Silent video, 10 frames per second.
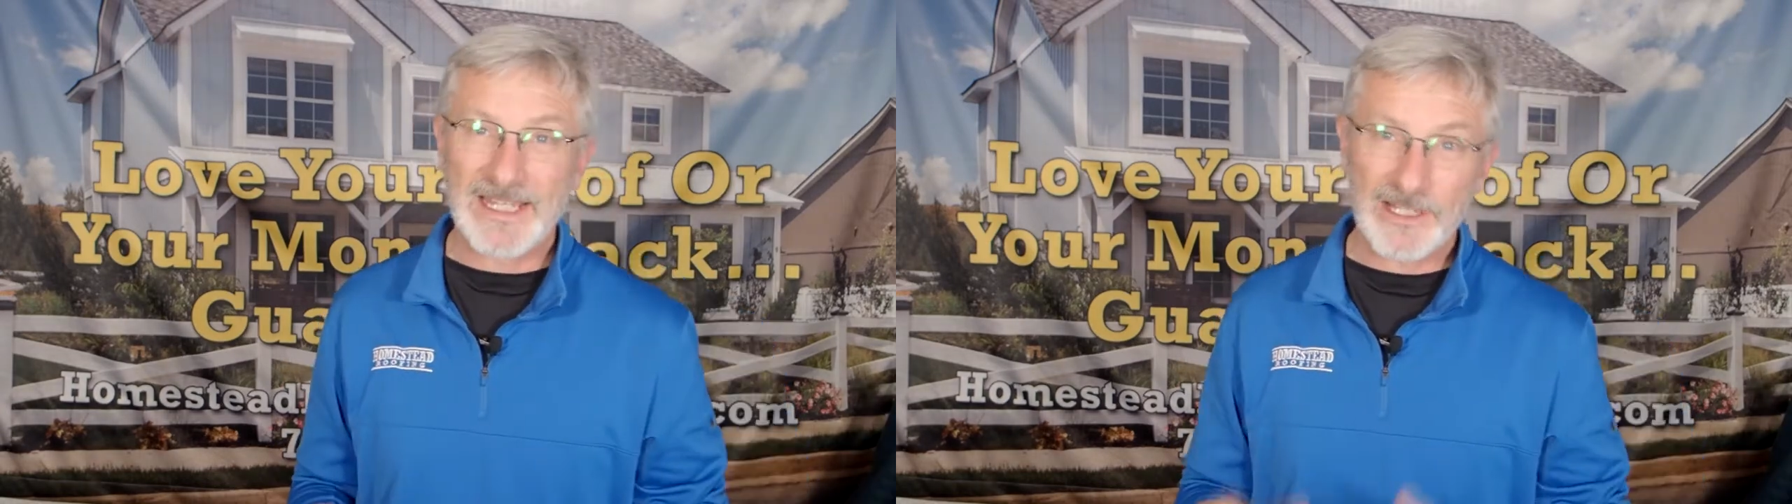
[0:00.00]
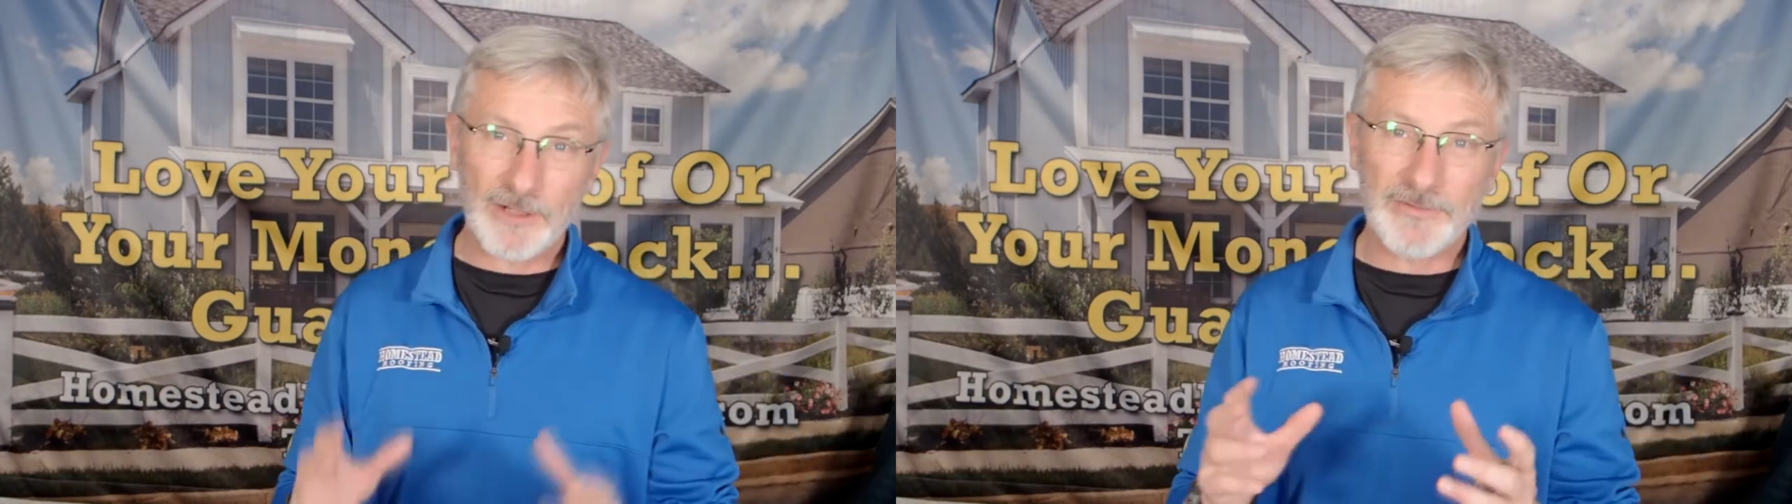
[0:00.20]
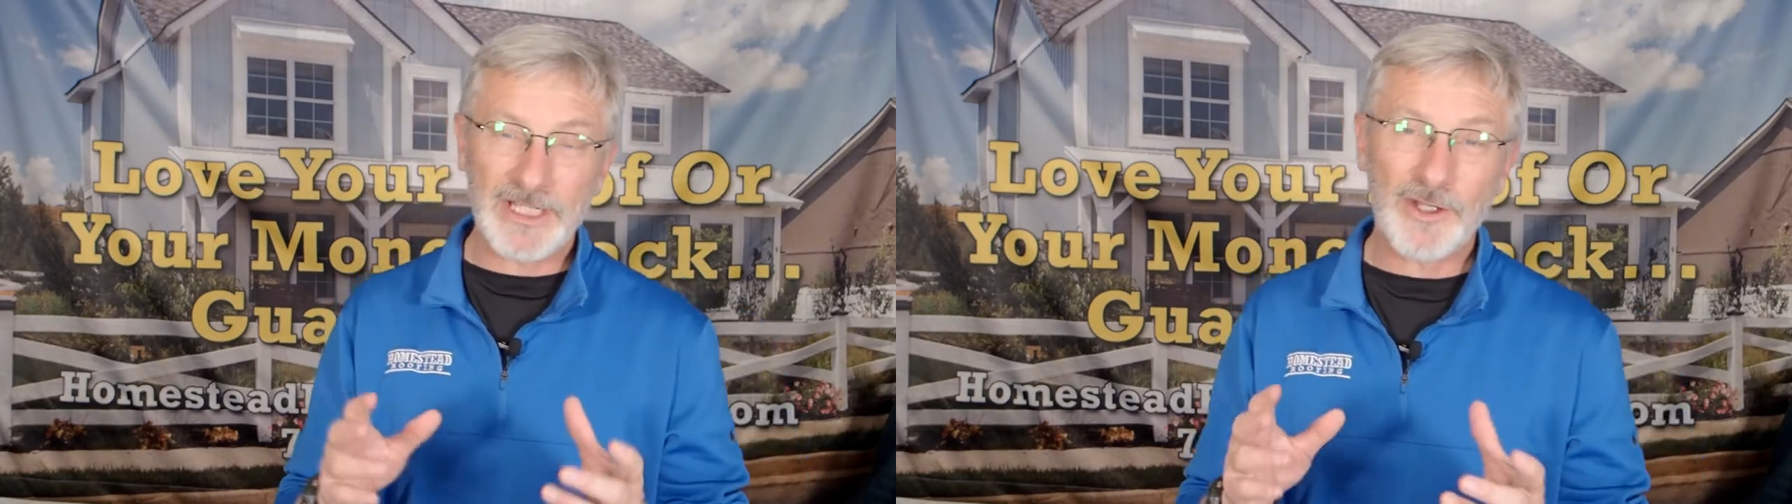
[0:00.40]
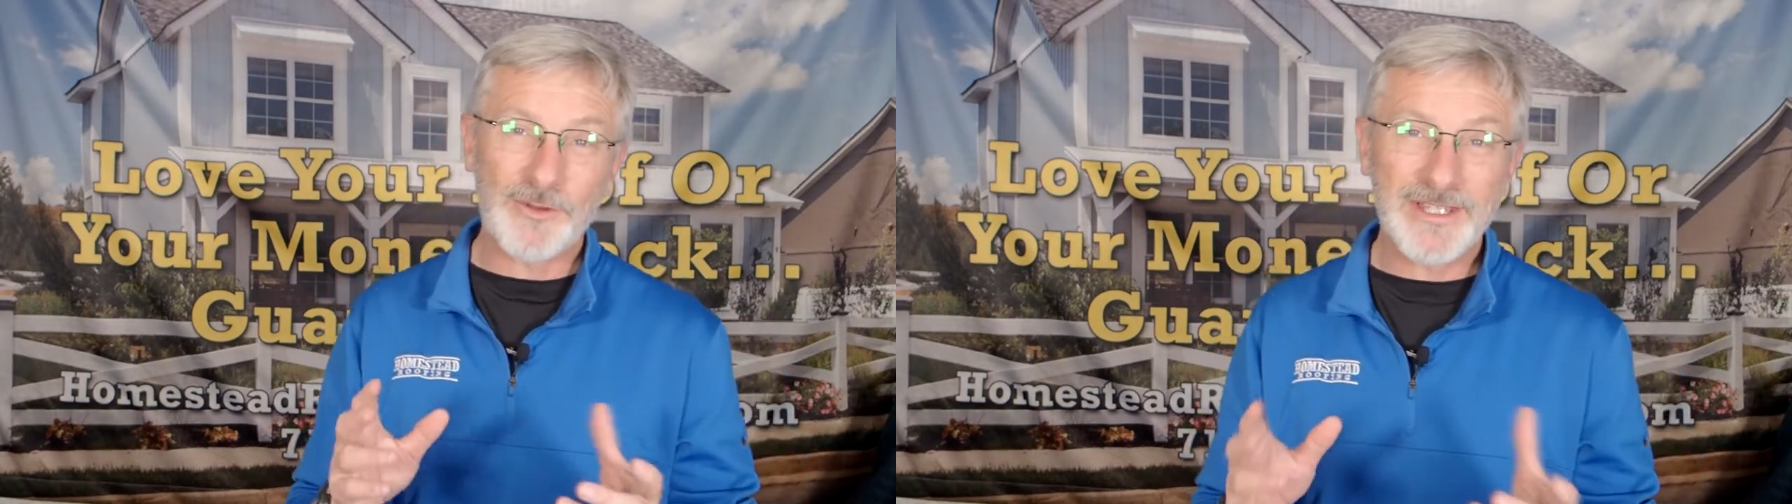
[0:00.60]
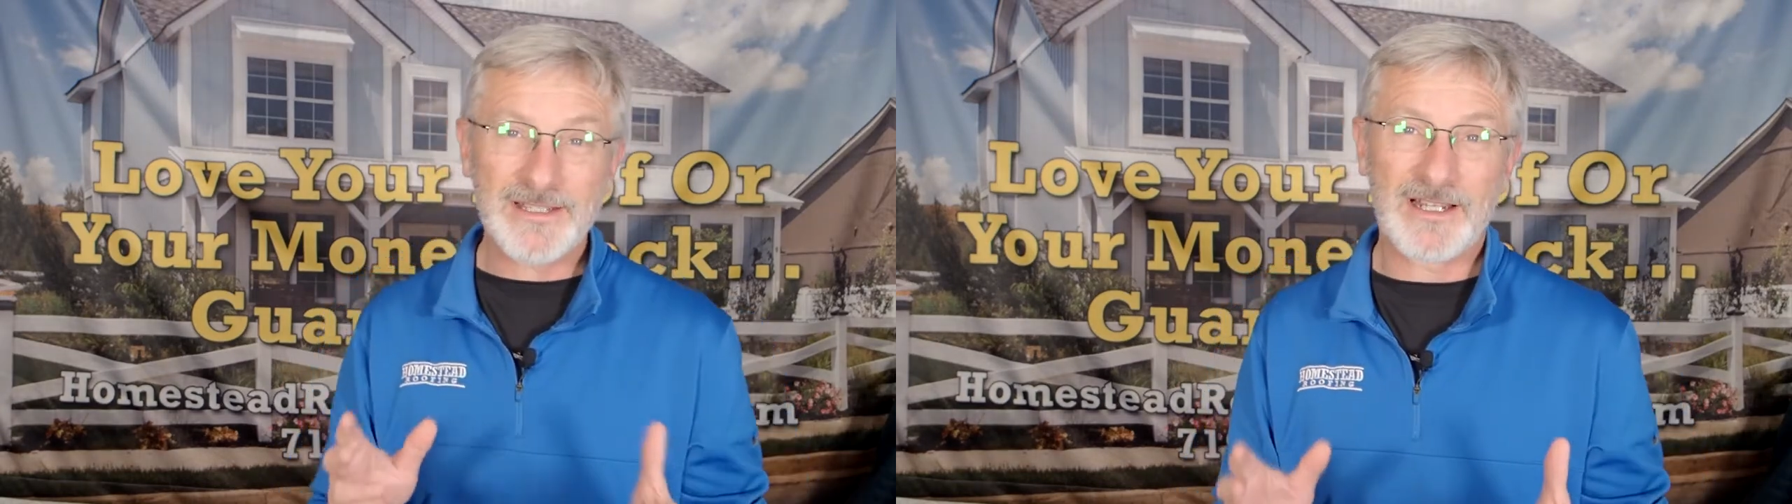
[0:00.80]
In our
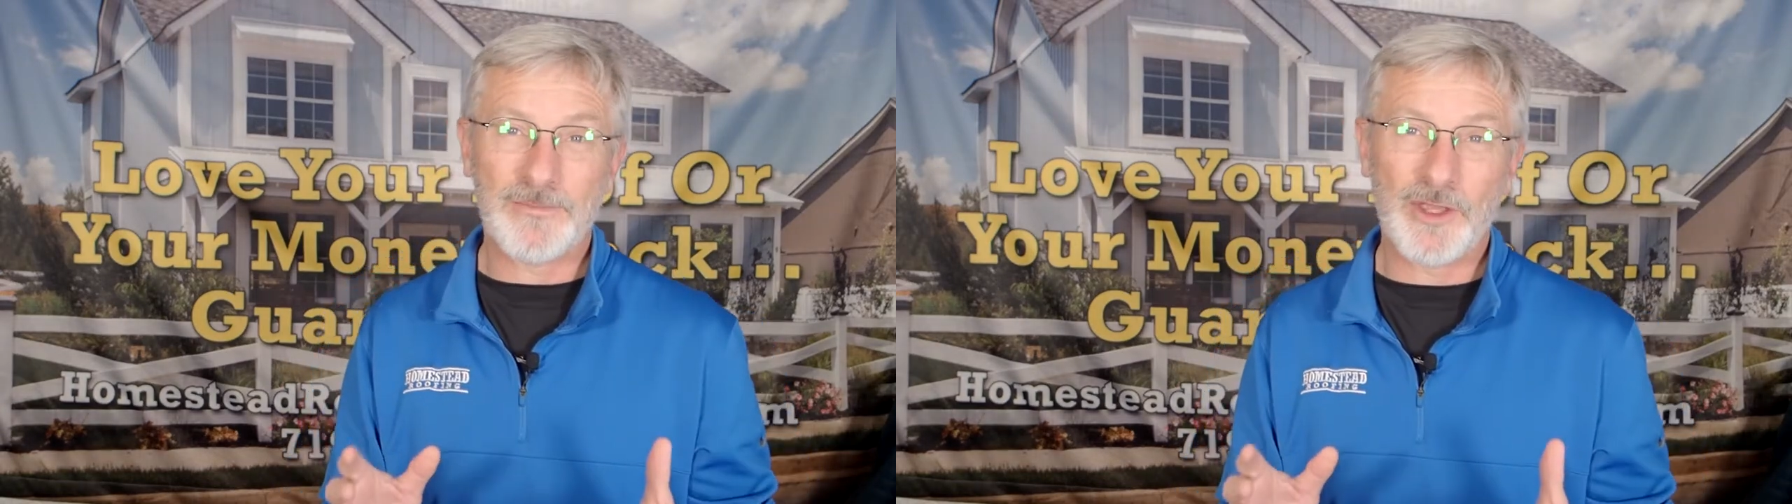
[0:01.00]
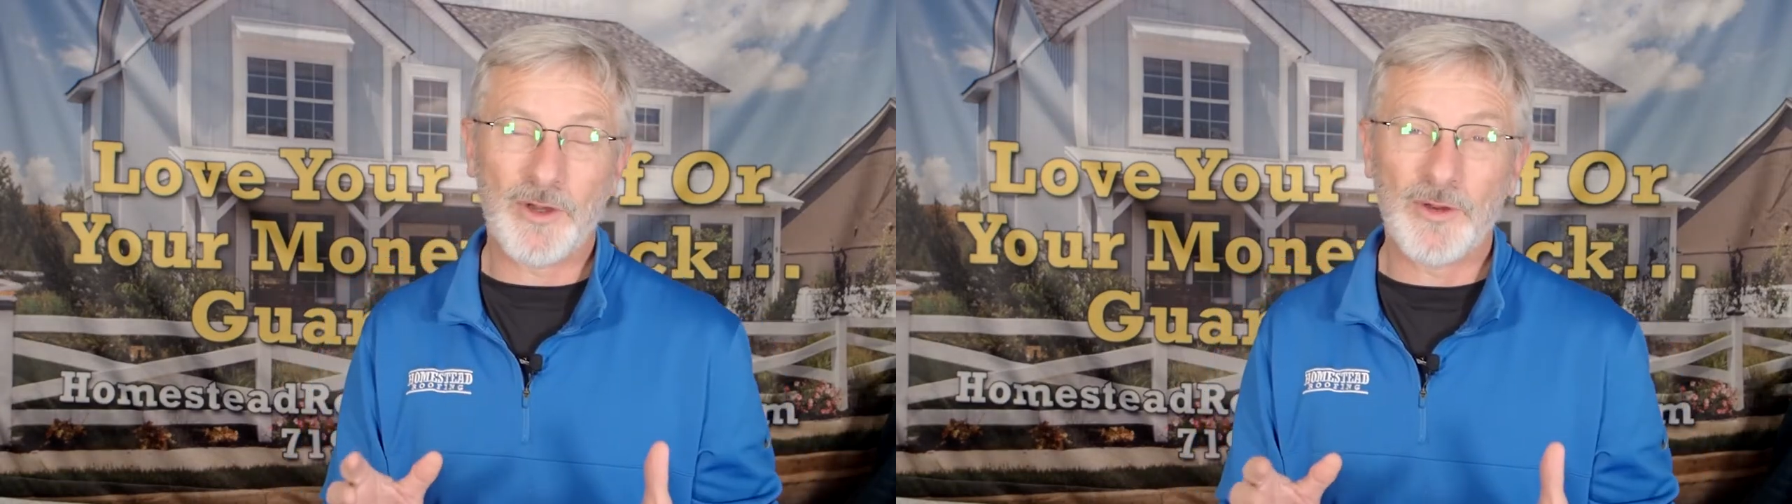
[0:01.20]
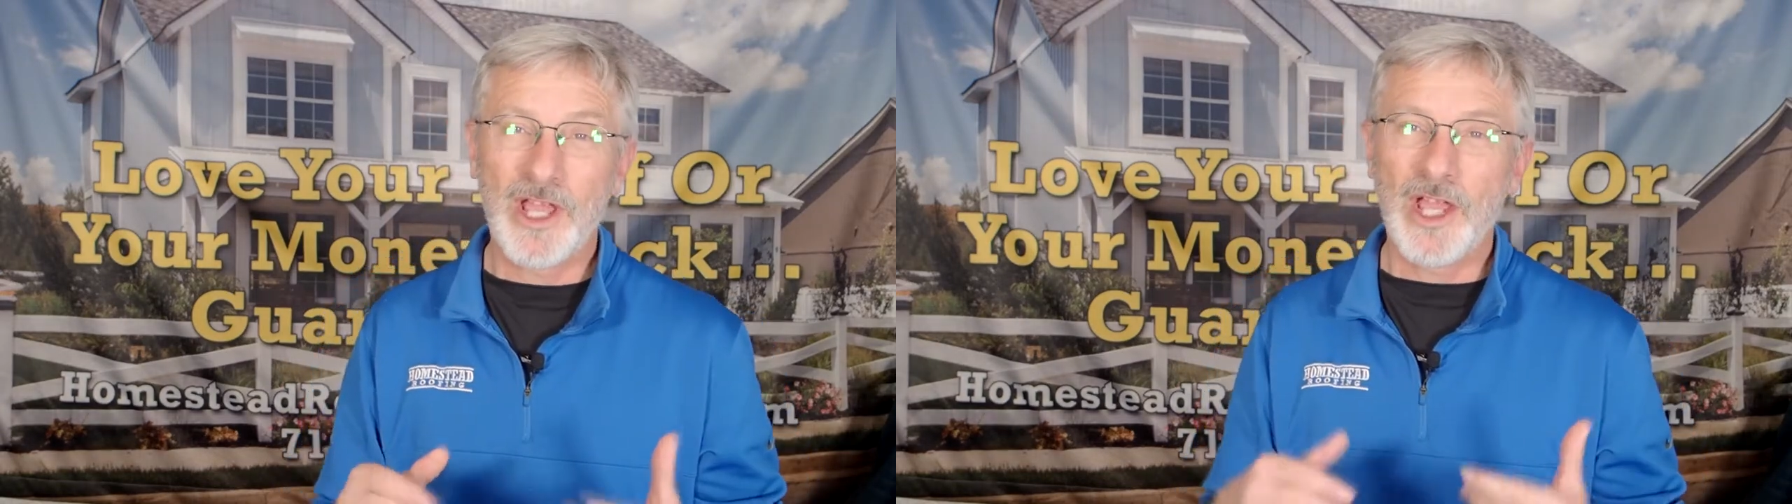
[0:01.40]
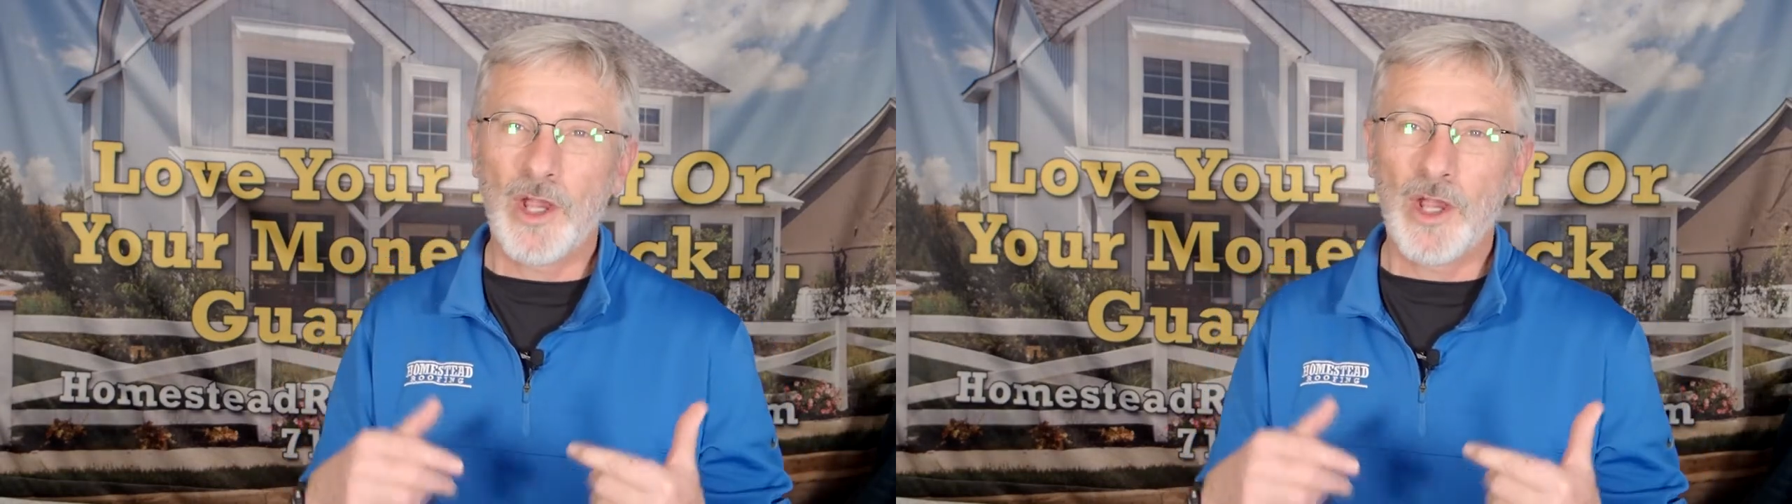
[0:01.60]
video this time though,